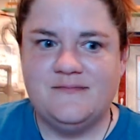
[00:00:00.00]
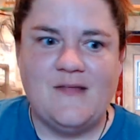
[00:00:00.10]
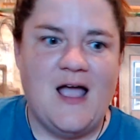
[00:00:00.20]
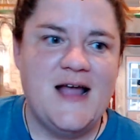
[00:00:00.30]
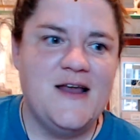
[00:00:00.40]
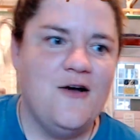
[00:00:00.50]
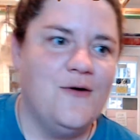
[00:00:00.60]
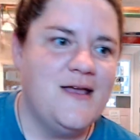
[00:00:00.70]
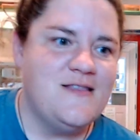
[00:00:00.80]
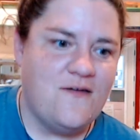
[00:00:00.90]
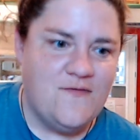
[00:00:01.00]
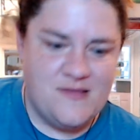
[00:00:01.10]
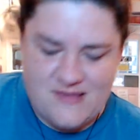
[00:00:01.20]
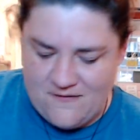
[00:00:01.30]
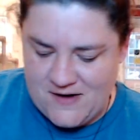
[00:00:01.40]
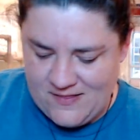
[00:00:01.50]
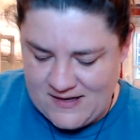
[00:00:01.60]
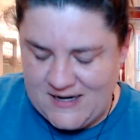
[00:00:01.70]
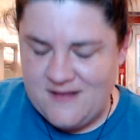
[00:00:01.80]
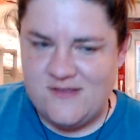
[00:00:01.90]
I know he def-
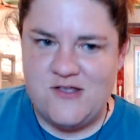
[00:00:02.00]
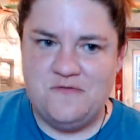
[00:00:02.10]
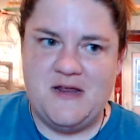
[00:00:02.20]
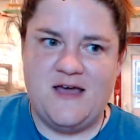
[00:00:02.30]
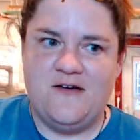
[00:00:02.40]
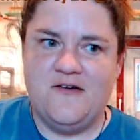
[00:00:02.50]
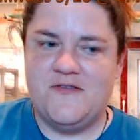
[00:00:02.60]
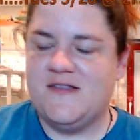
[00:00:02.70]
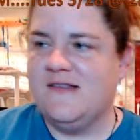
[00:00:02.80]
definitely needs new nanners